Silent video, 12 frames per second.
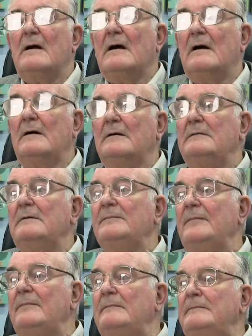So
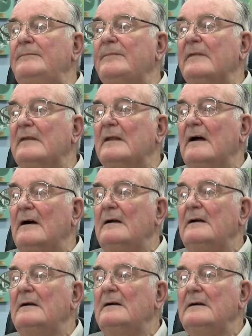what
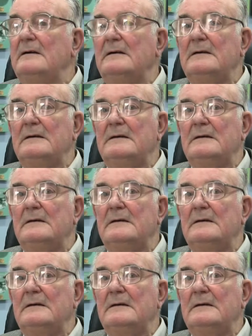year would that have been?